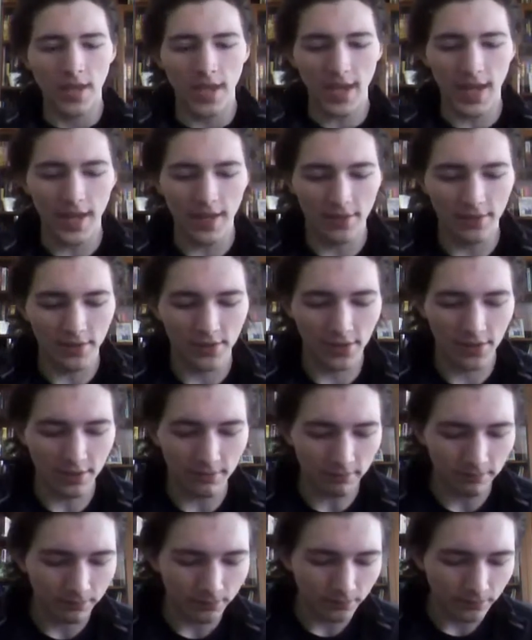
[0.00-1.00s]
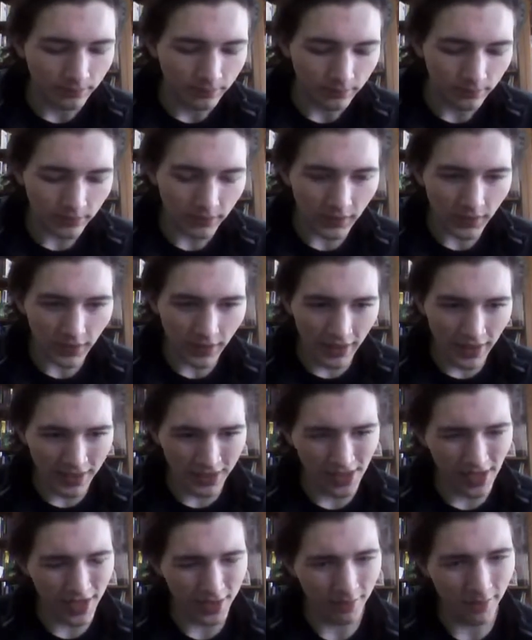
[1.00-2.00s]
and
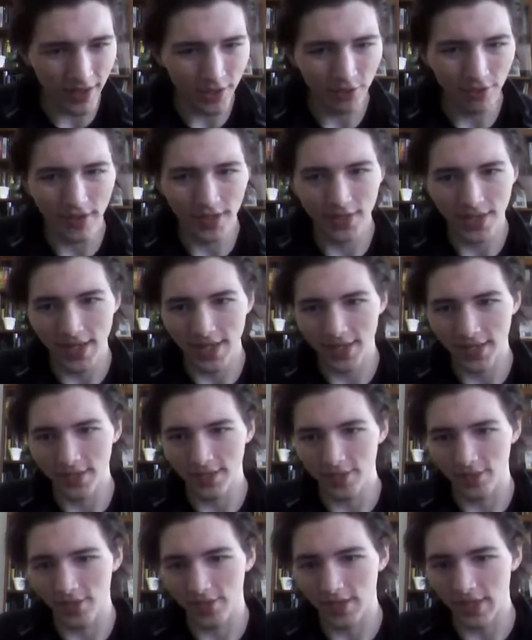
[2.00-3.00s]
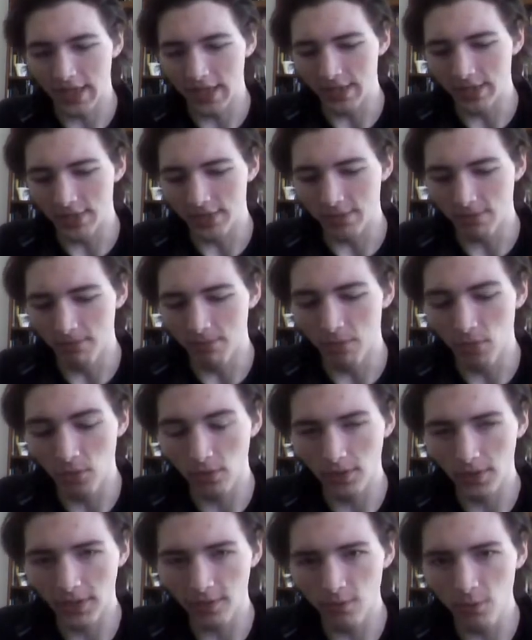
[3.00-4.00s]
Asajj Ventress is
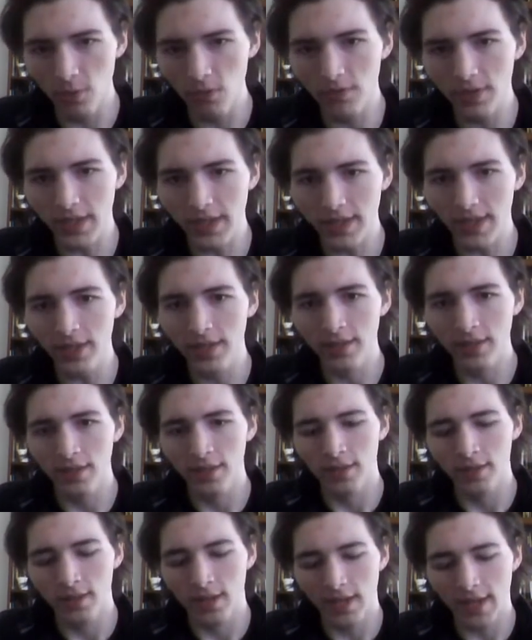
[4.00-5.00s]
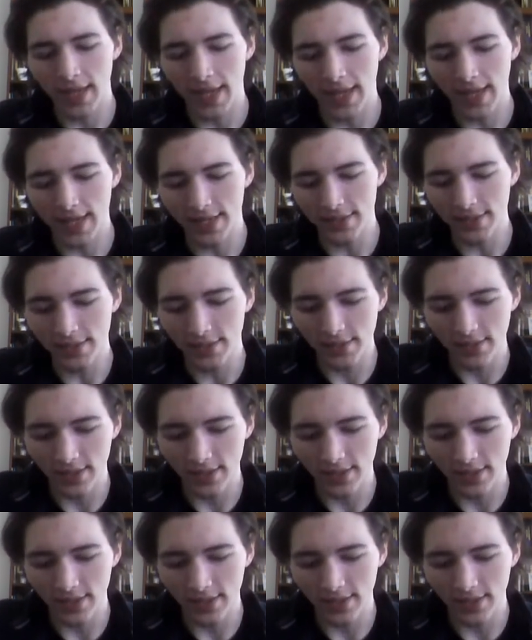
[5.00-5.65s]
mortally wounded and